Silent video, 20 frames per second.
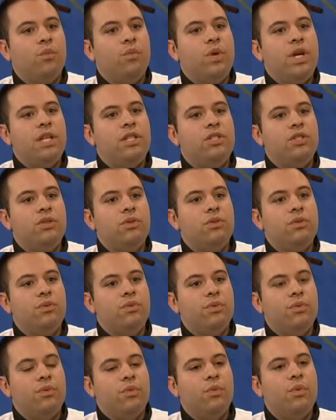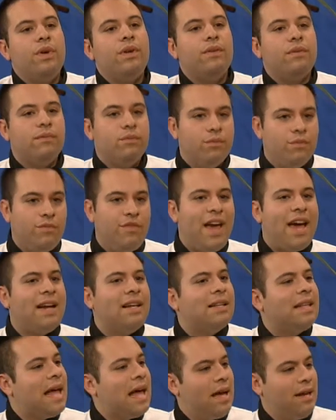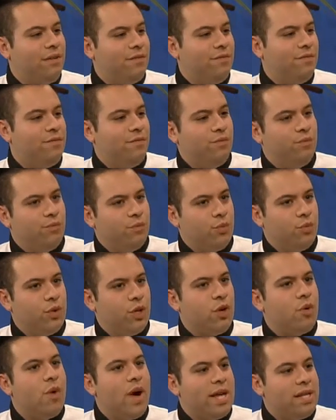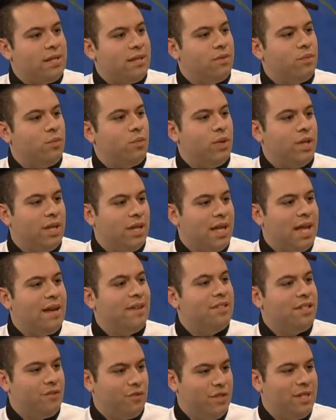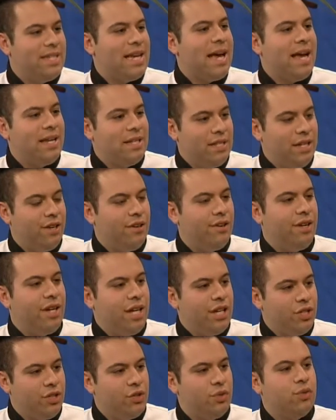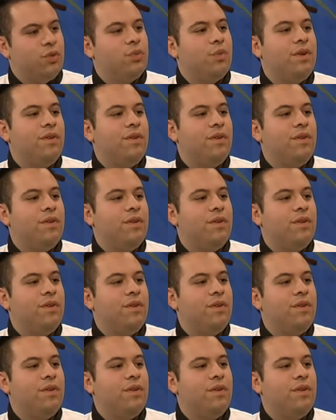we do. We had a lot of requests with a lot of different dietary issues.